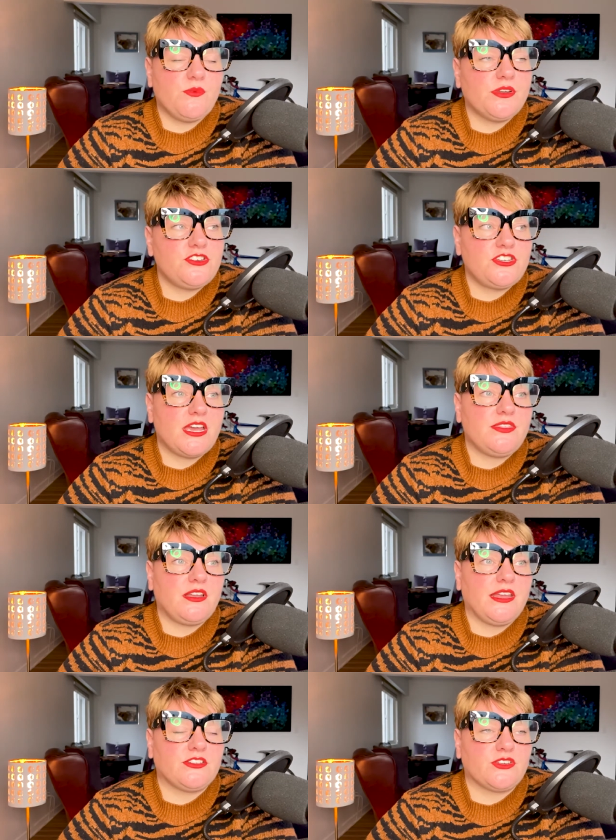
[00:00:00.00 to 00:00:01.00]
want to share the
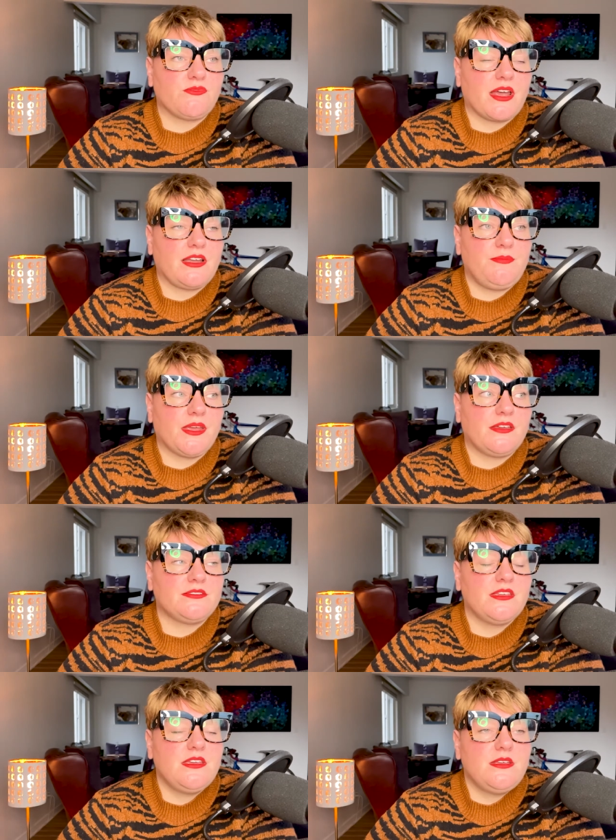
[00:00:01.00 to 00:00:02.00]
link directly
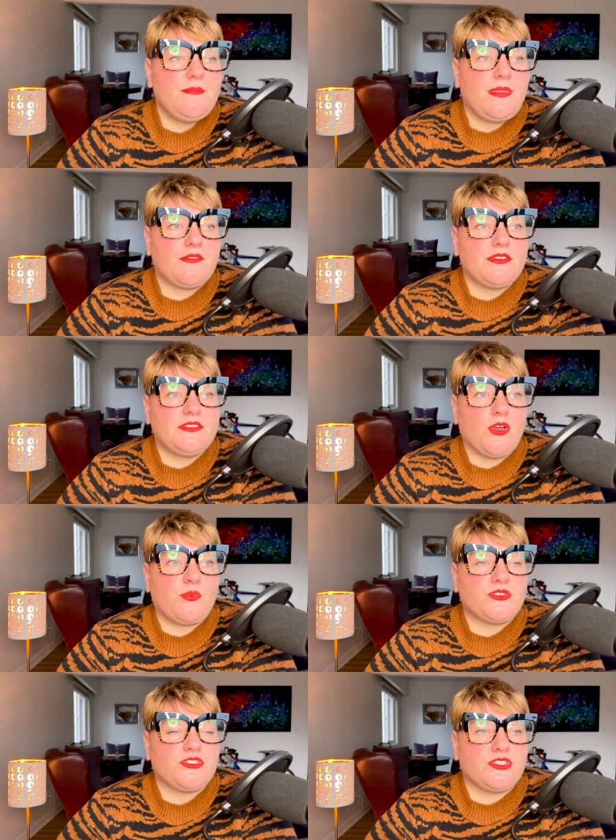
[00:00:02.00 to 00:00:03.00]
because there is the
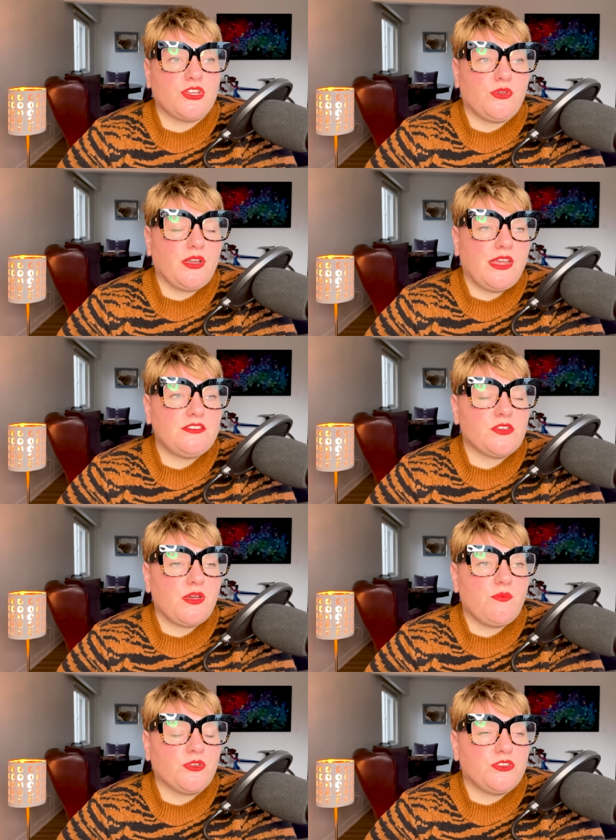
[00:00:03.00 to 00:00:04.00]
option to donate. So I
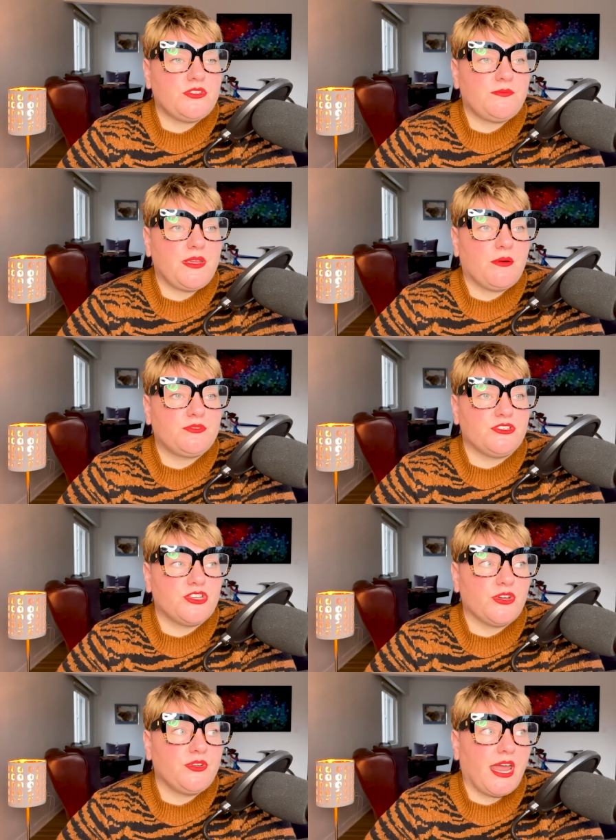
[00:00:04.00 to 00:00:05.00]
want you to be able to
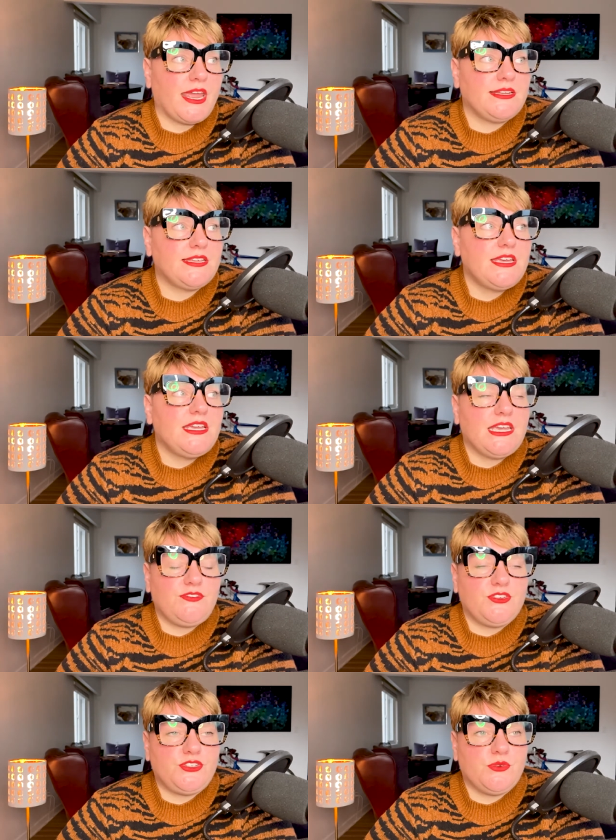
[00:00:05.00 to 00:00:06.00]
donate
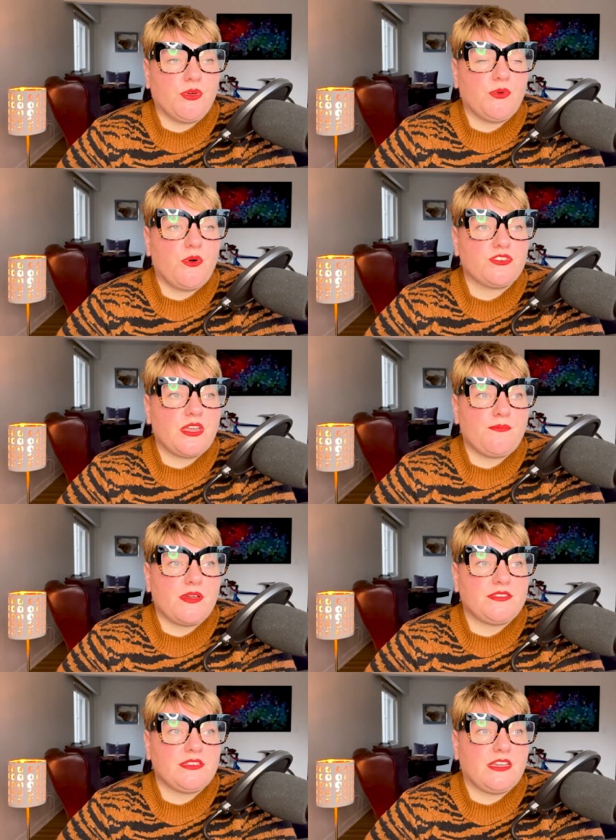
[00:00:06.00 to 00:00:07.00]
if you do want to watch that
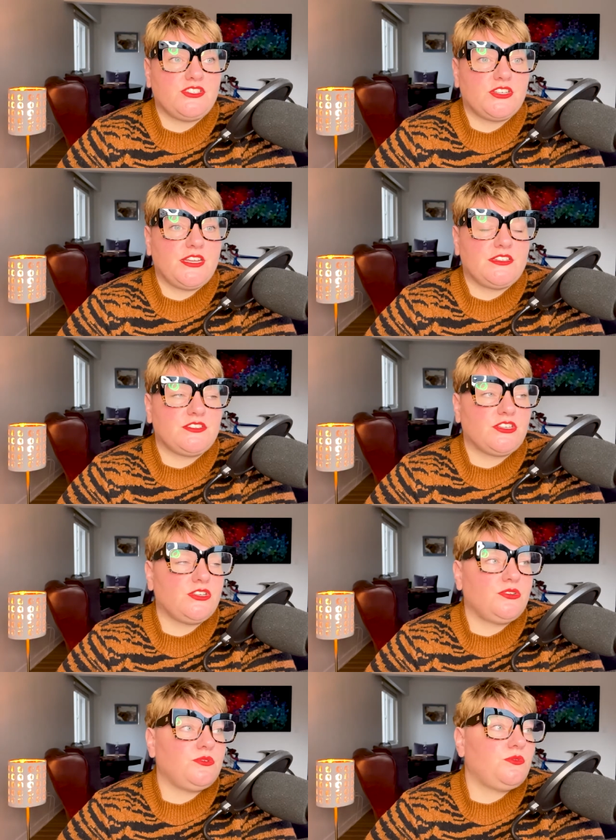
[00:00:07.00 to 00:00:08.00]
presentation. It's
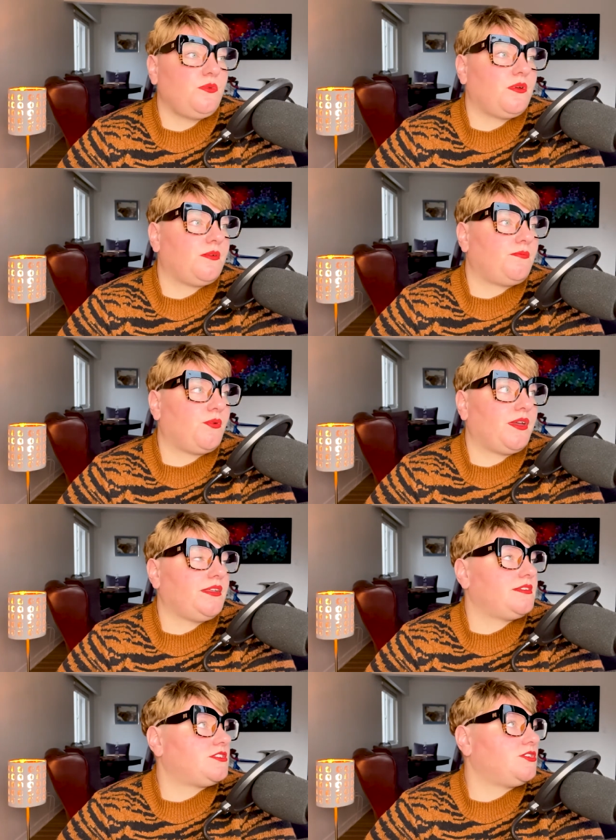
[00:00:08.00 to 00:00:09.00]
two
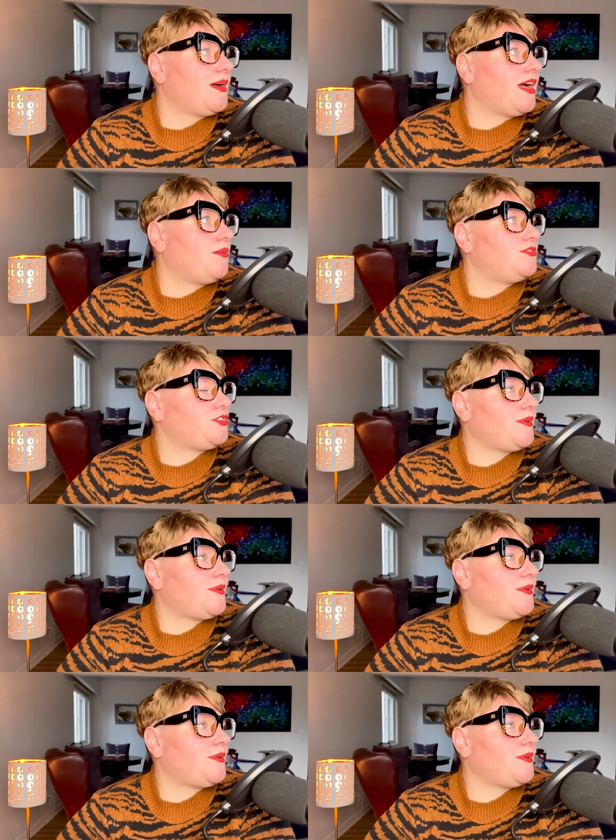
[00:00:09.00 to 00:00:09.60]
point two hours, two